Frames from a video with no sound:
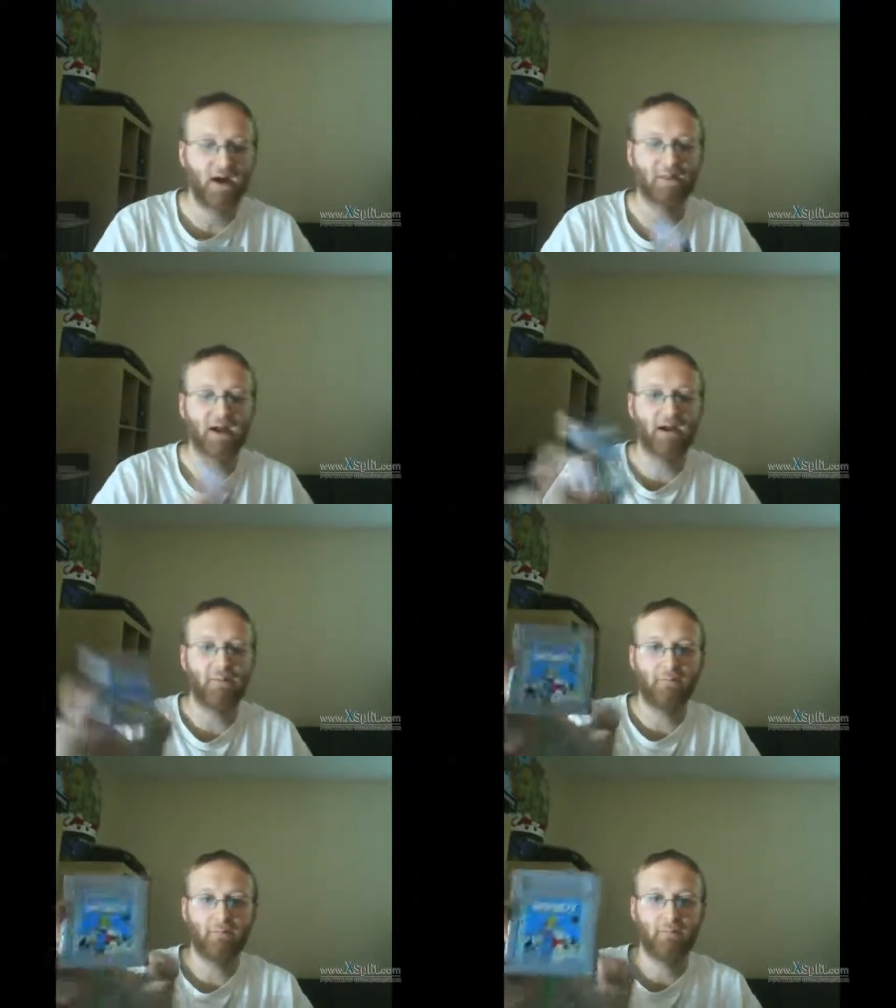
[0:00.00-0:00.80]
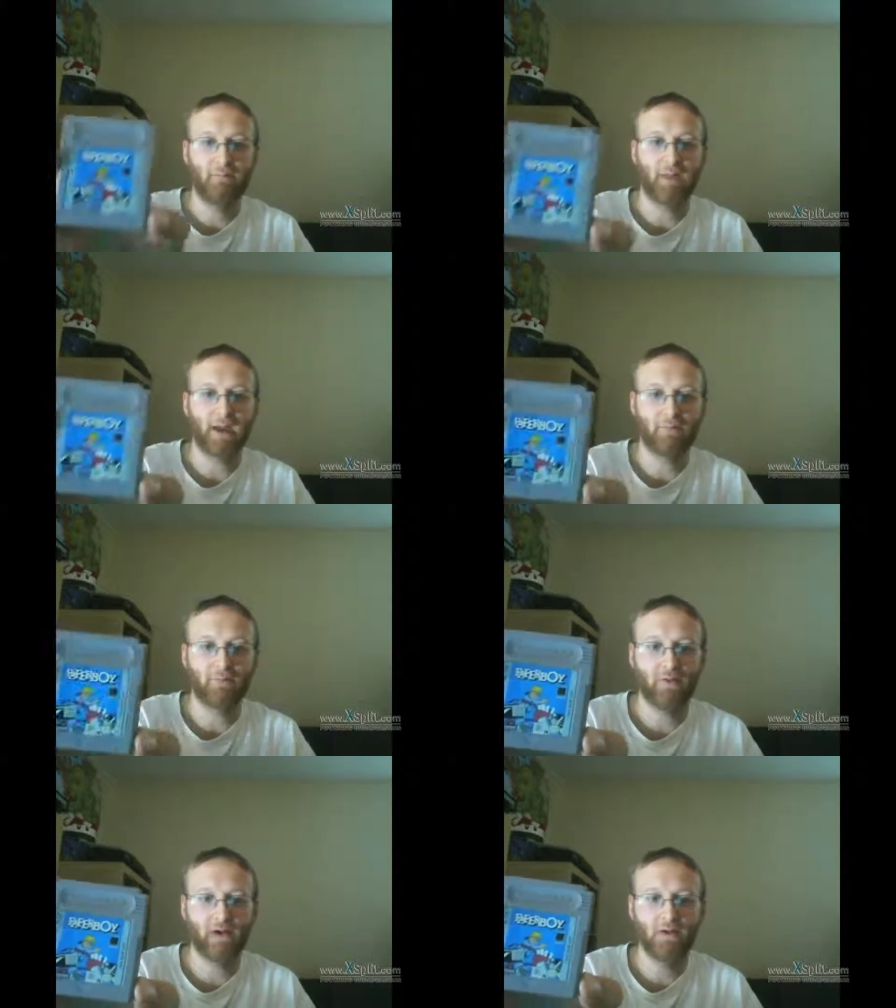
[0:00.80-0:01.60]
Got
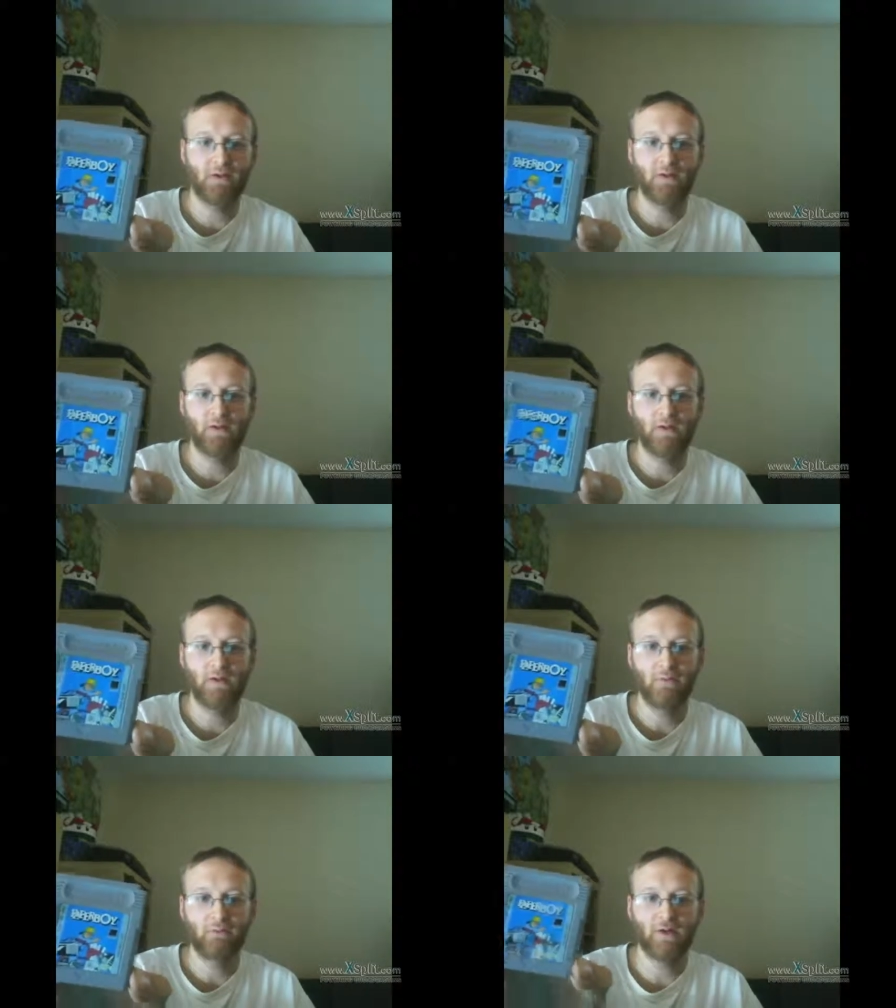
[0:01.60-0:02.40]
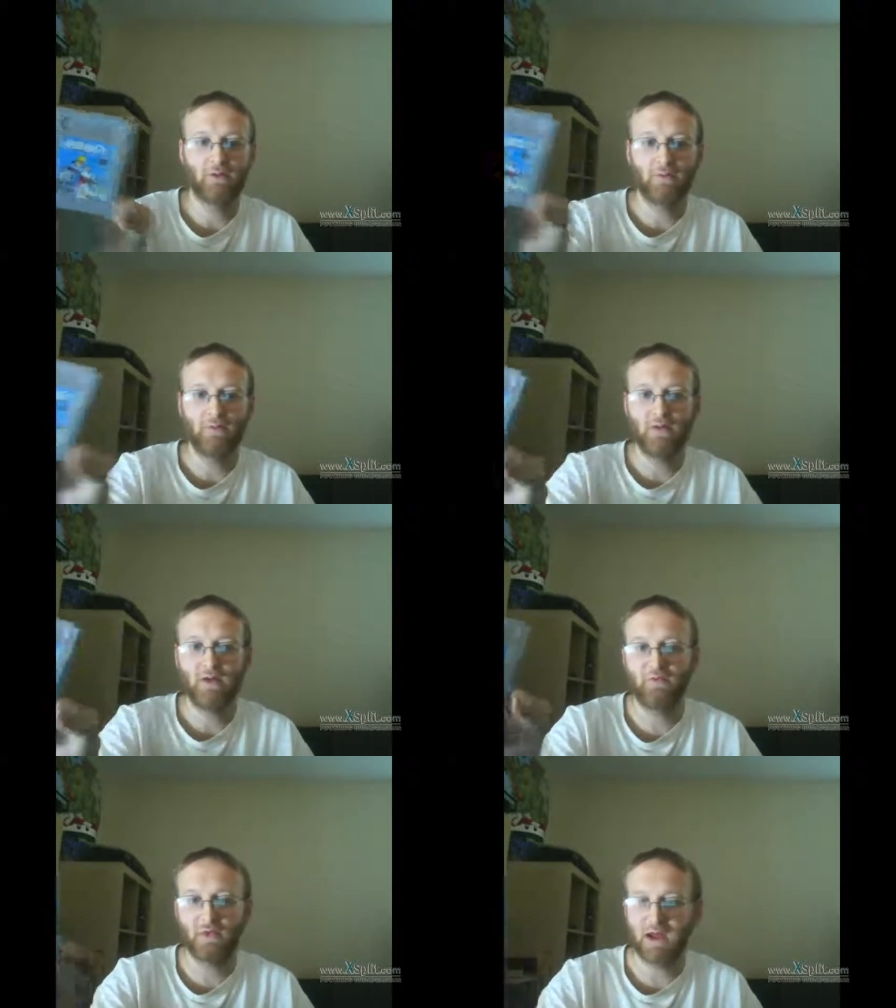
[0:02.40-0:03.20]
Paperboy. Pretty cool.
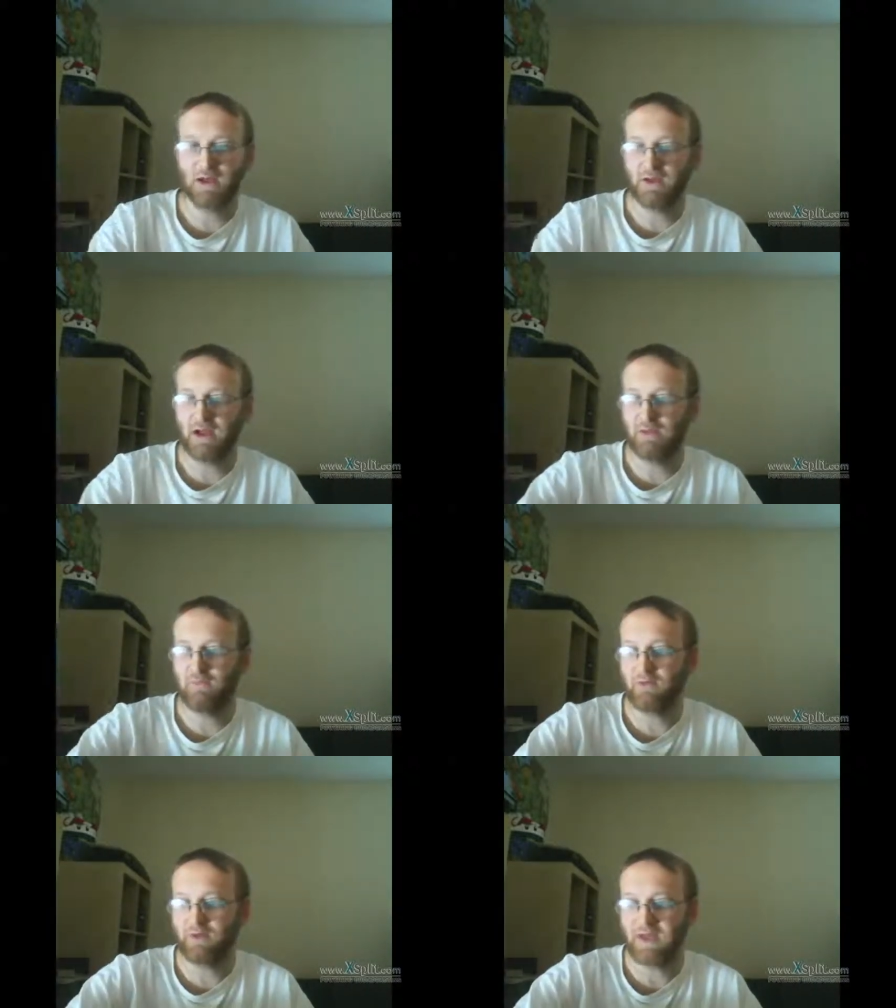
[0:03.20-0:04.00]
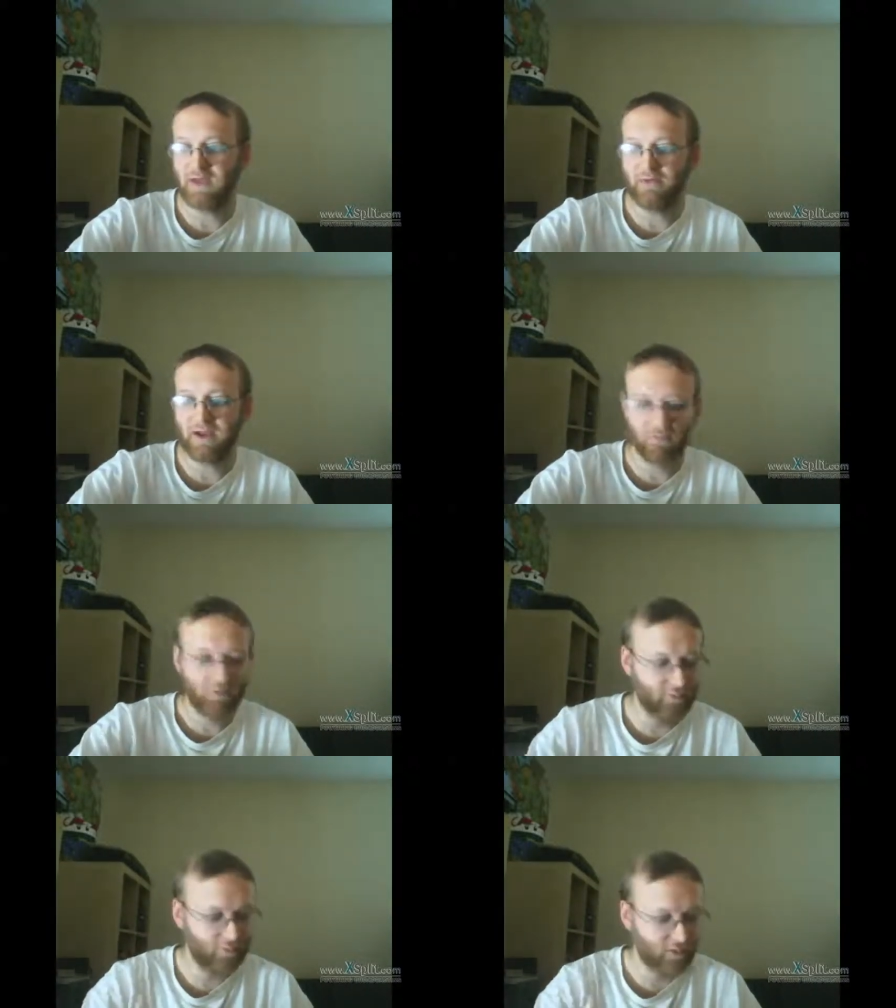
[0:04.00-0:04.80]
It's one I don't have, so I'm going to keep that one.